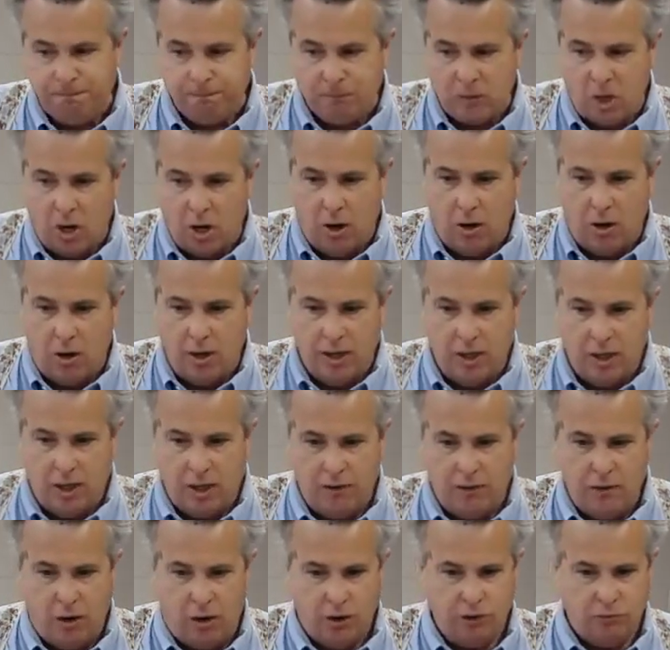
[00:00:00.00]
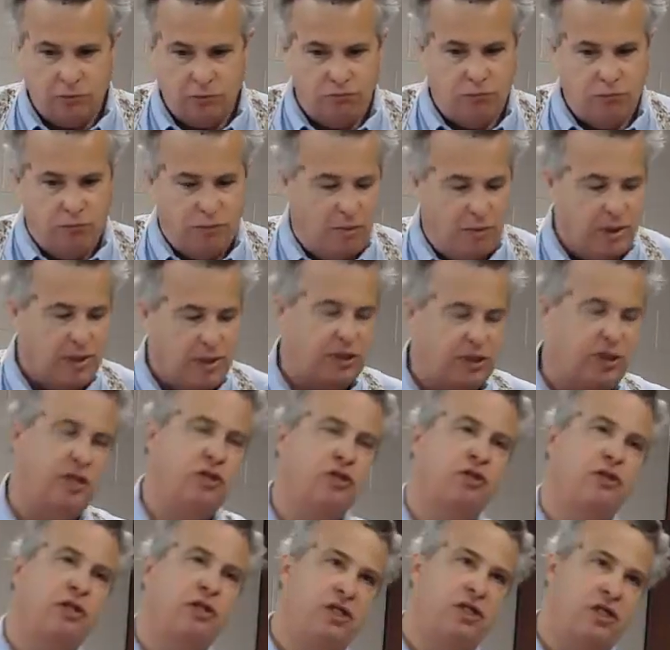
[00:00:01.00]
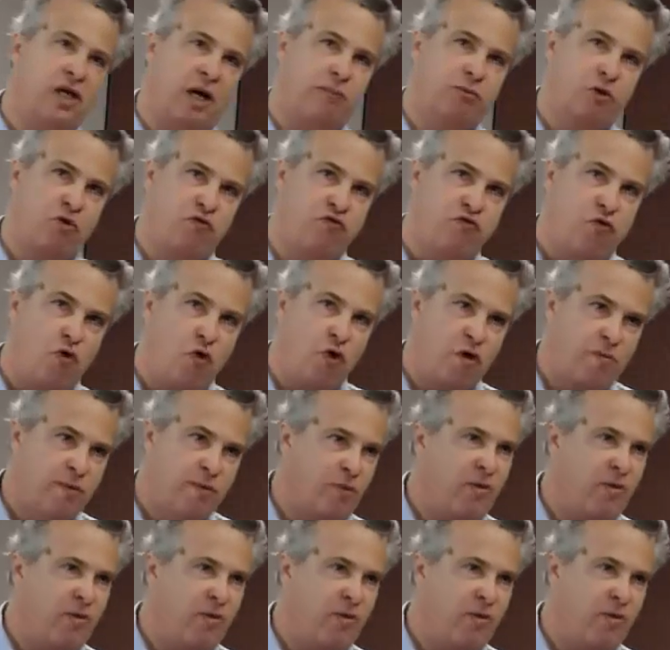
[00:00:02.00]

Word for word: on uh, on essentially chapter four,